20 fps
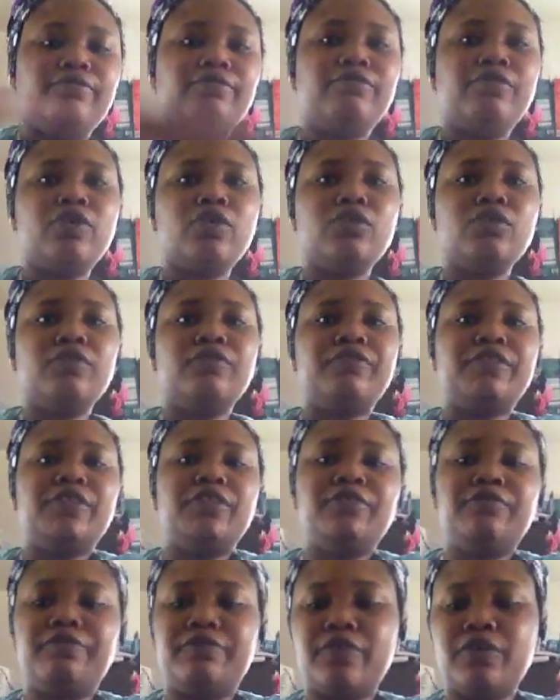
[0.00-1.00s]
roll over,
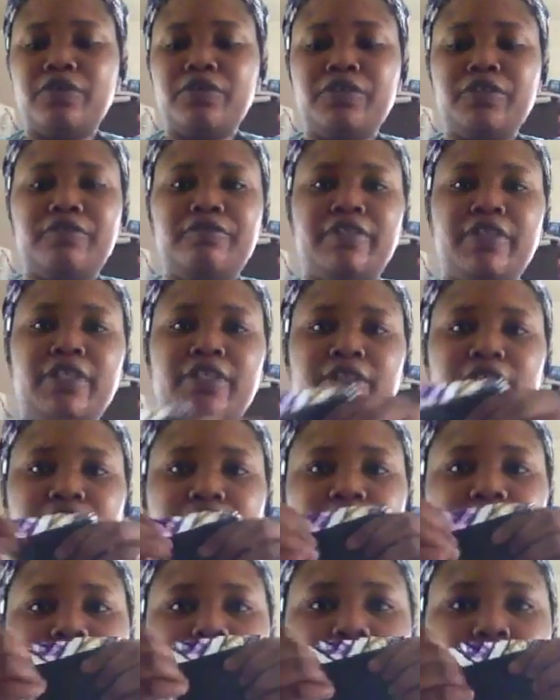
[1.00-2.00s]
you fold over,
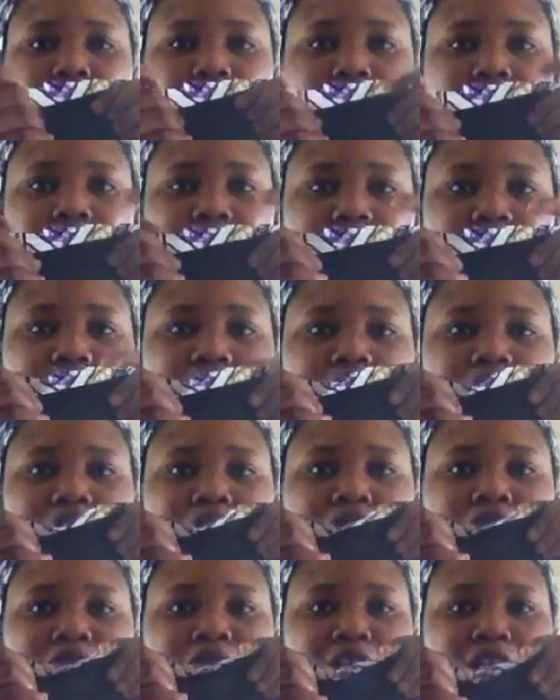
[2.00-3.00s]
you glue
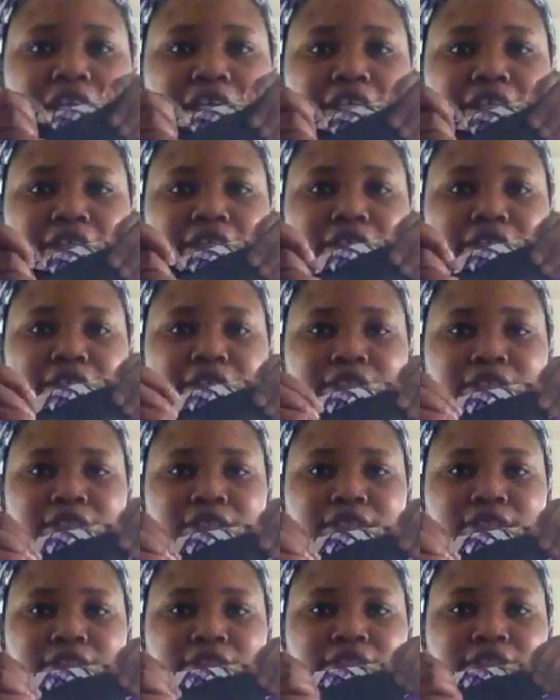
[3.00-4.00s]
over like
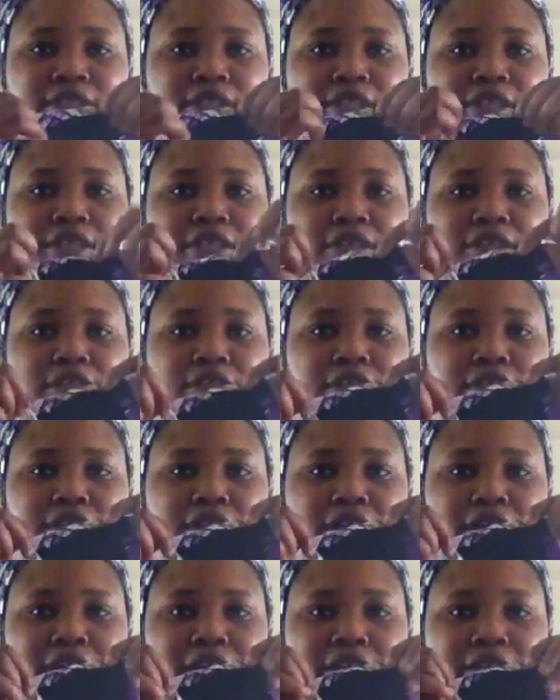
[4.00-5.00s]
this,
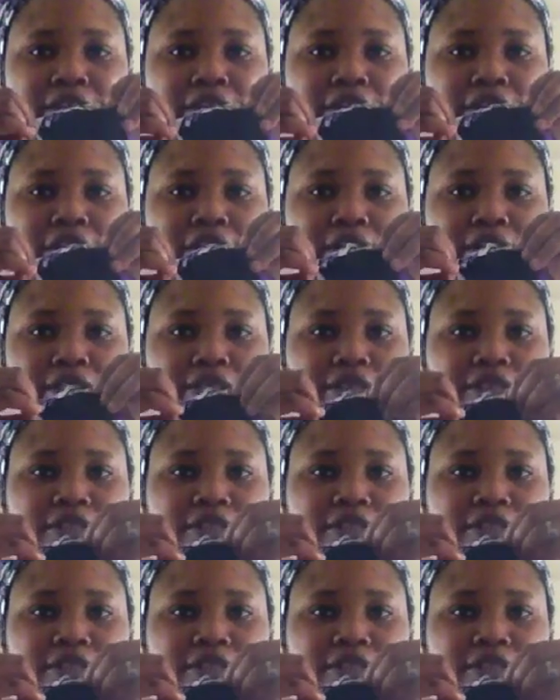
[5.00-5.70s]
like this.